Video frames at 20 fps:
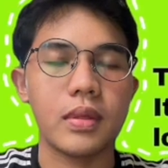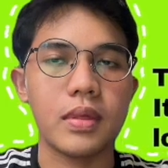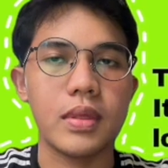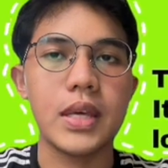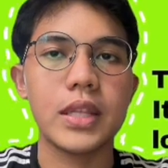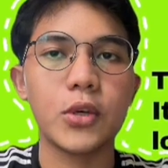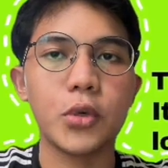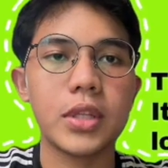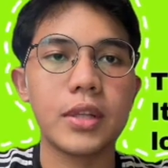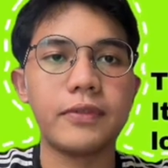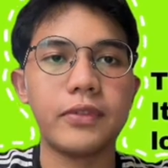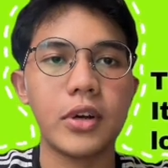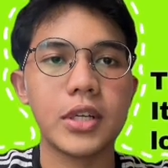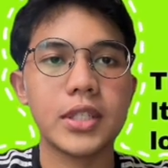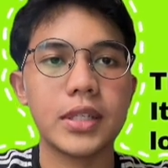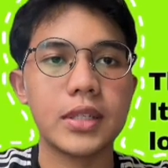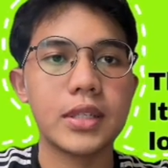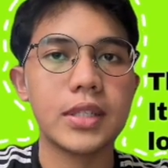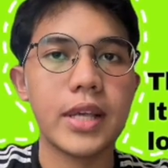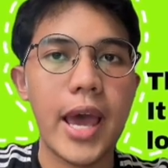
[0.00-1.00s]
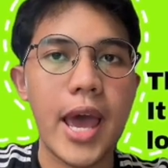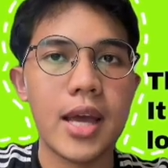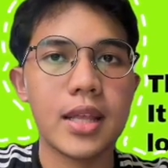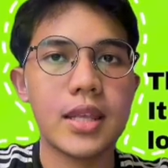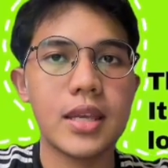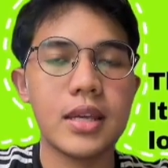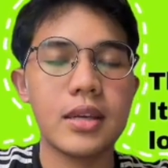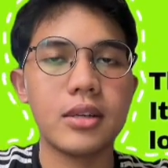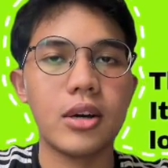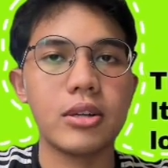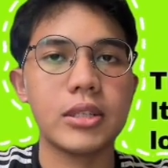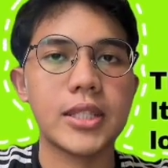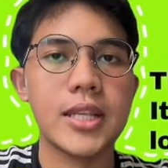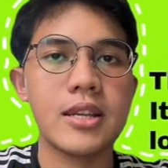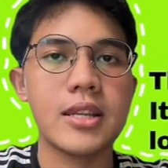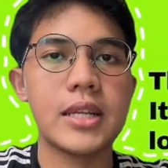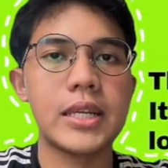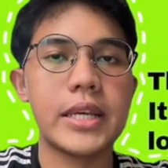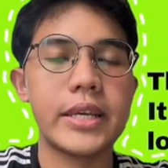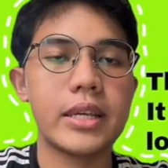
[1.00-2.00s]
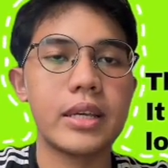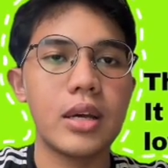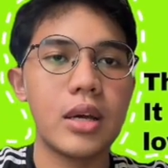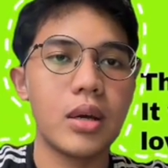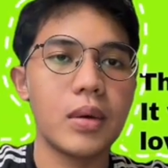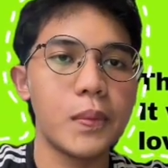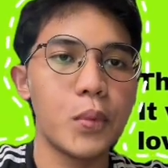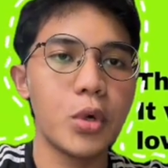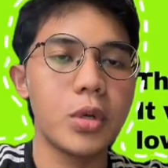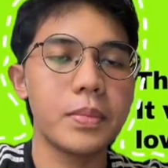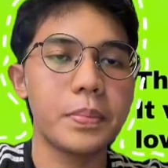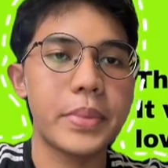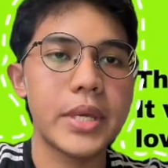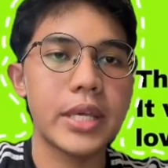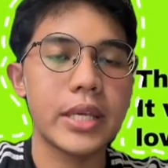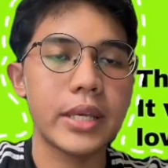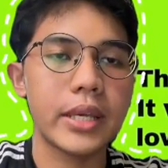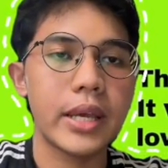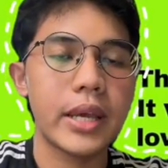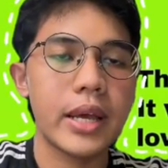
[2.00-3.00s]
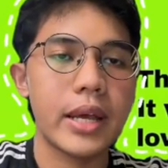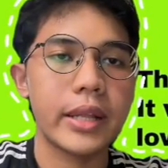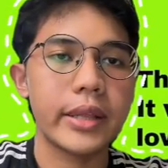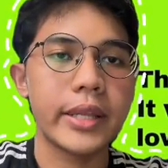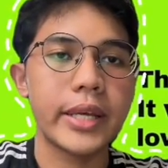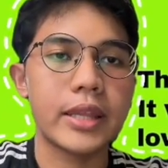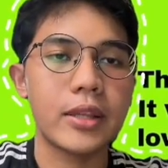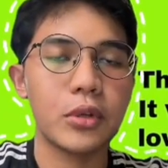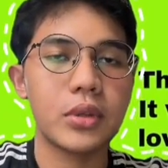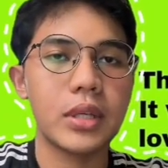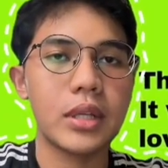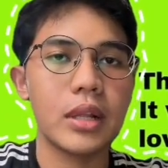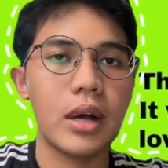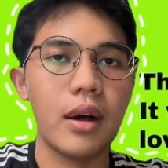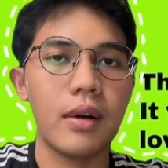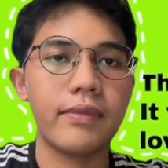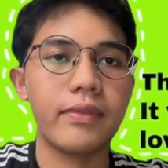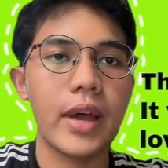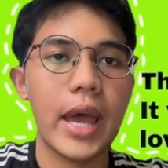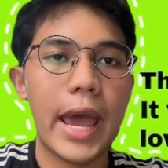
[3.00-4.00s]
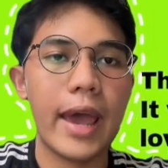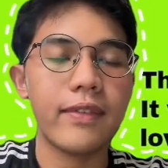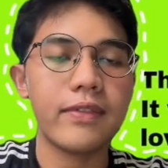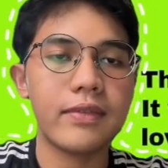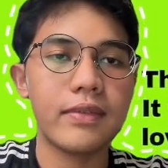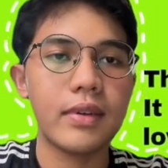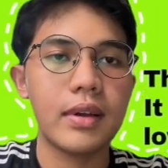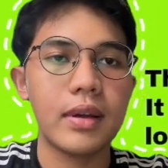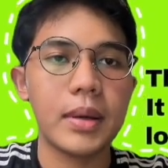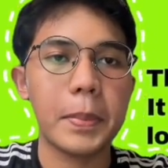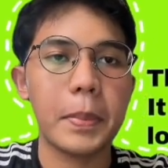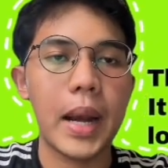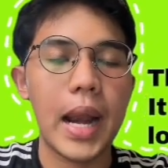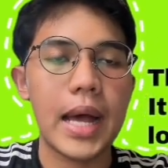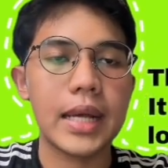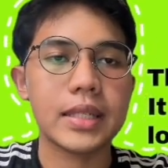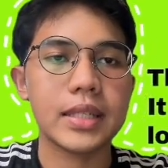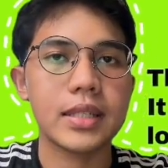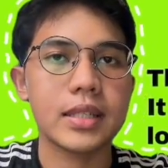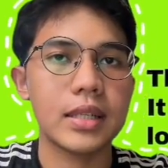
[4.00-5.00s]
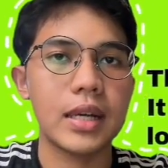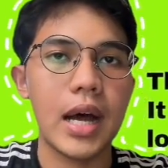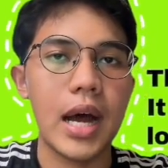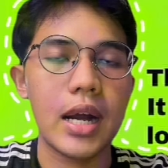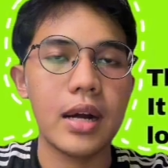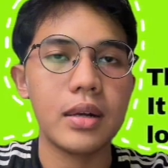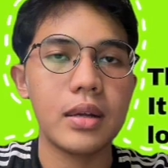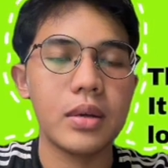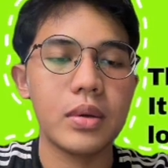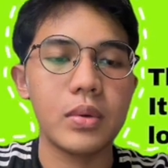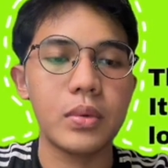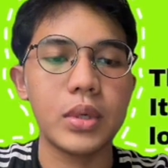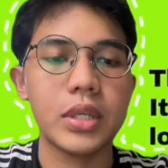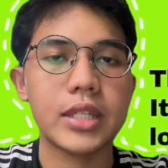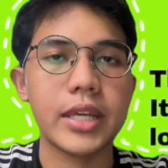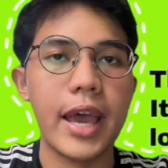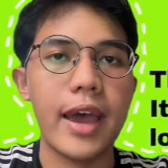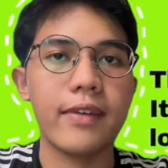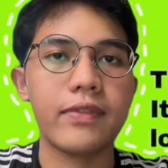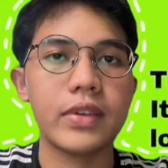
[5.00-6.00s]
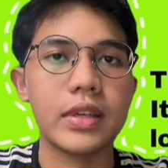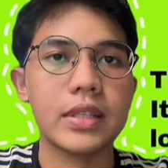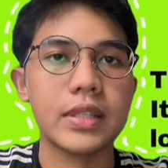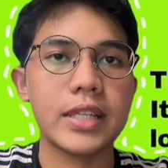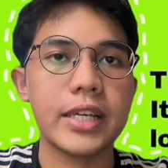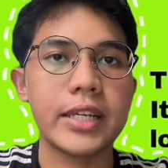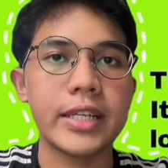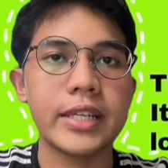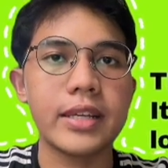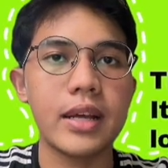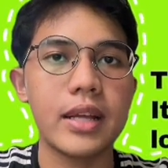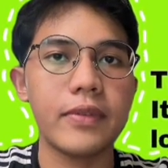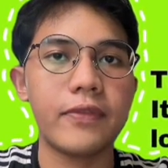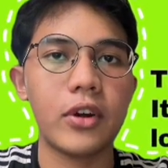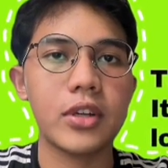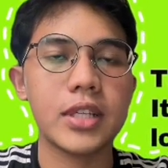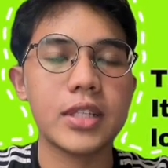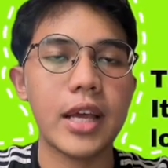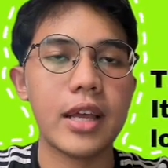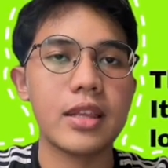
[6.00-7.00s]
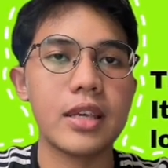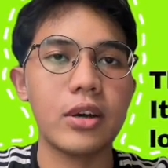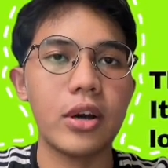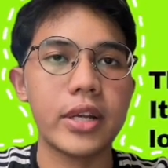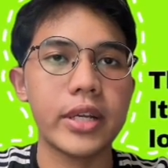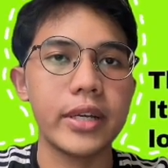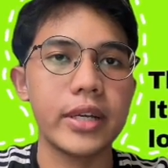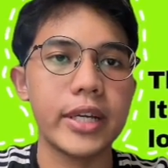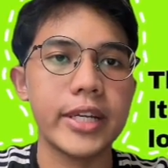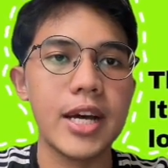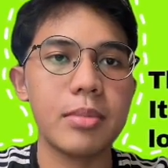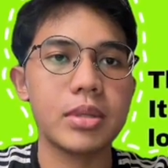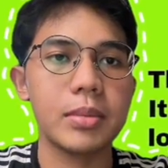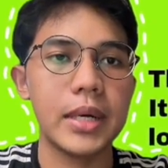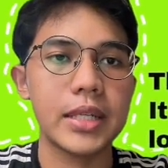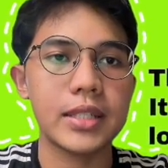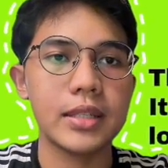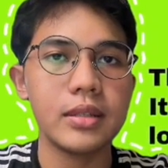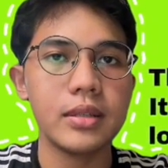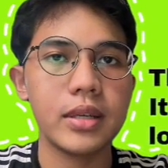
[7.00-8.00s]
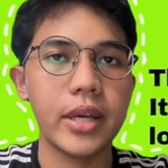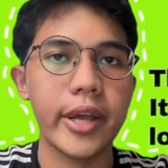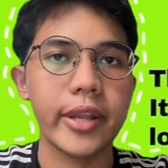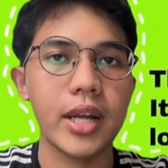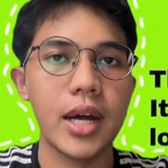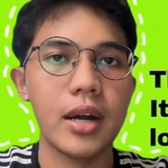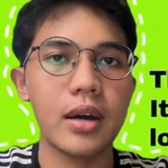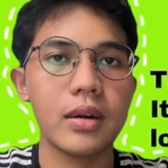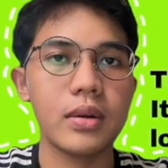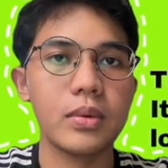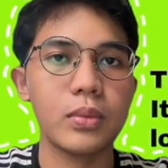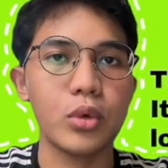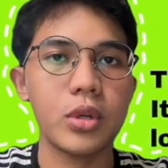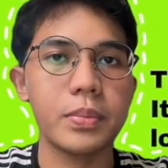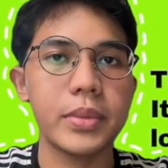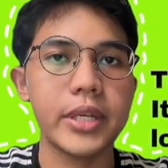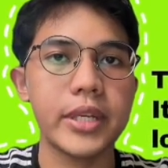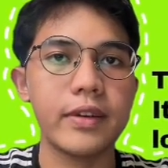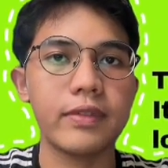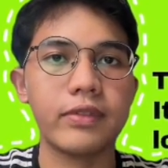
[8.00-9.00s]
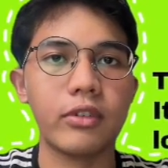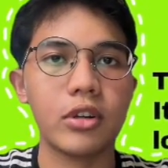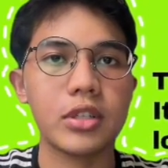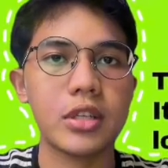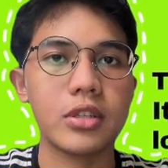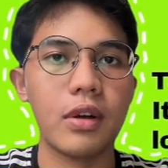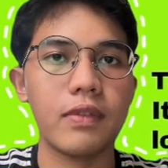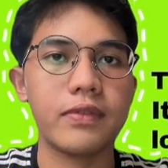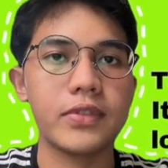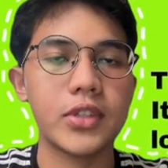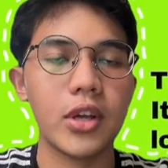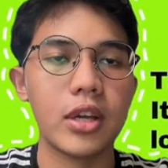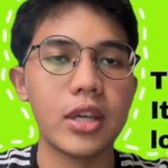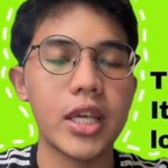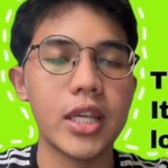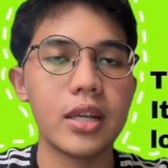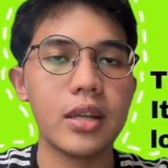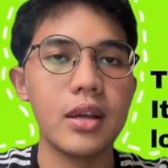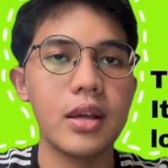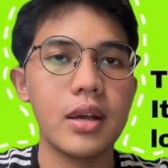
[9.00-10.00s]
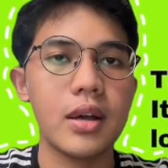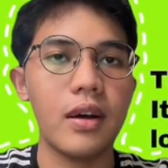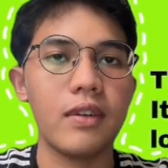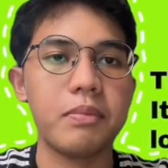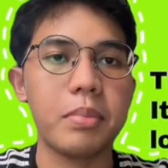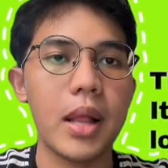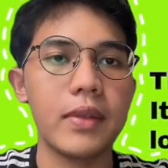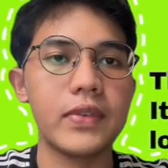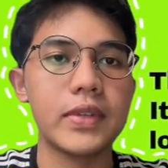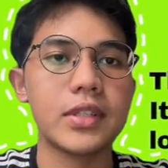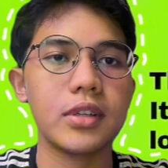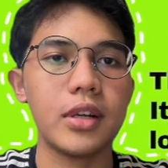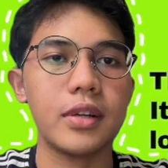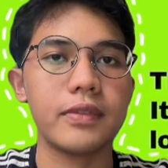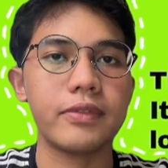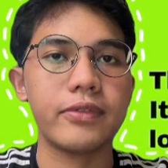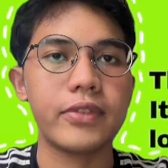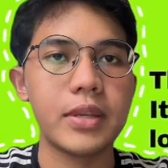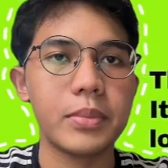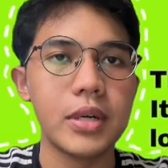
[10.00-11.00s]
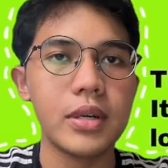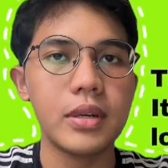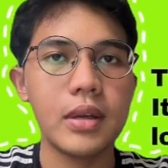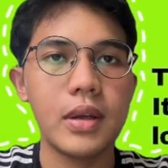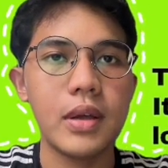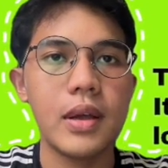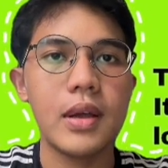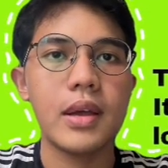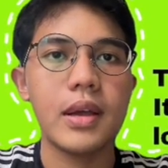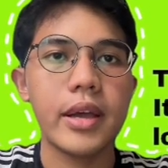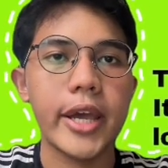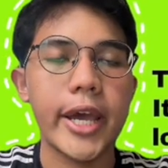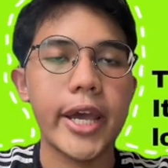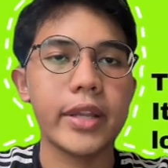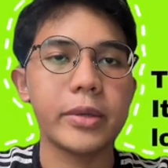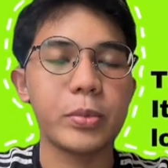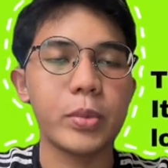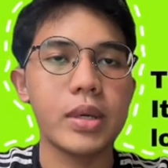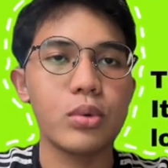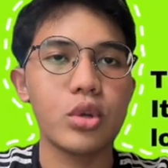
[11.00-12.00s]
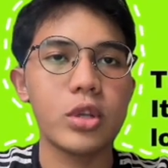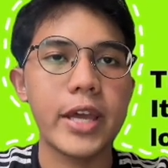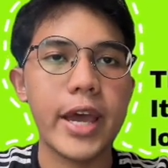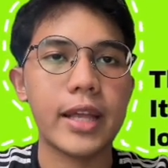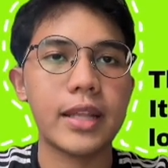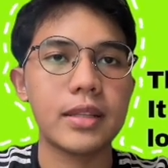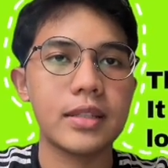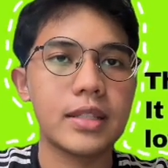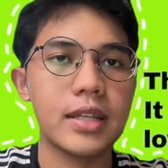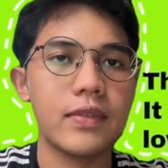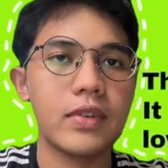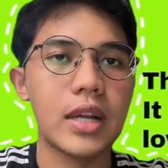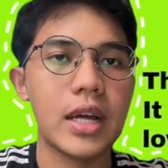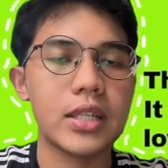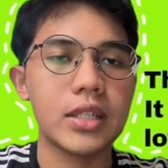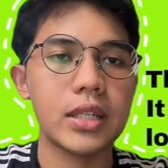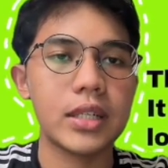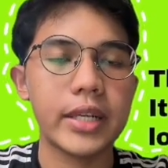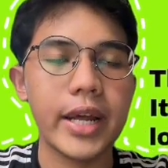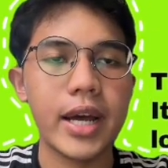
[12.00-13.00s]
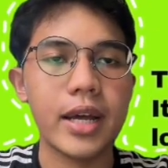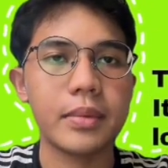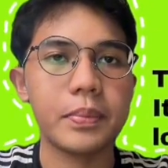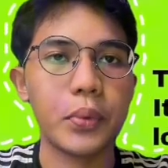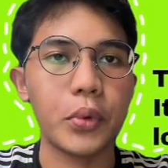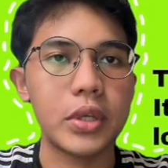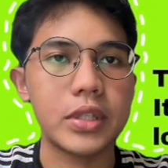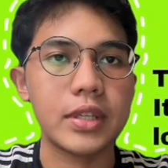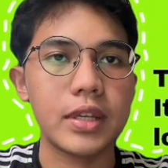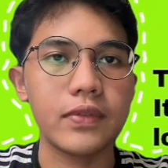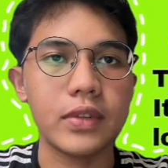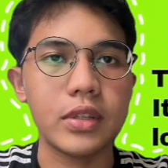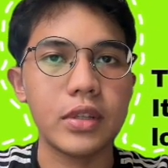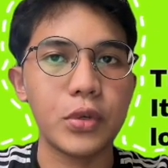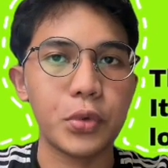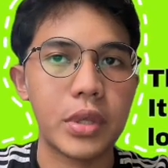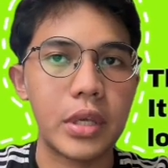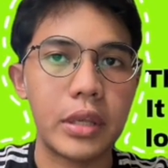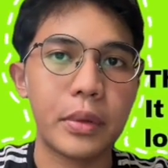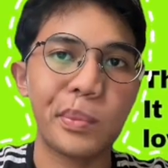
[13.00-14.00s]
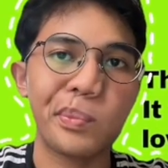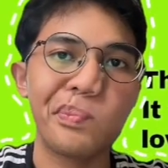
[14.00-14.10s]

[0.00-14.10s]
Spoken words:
the total forces acting on a standing leg would be the total of F plus R, which F is the forces acting on the abductor muscle and R would be the forces of socket of pelvis on femur, and we would get 709.7 Newton.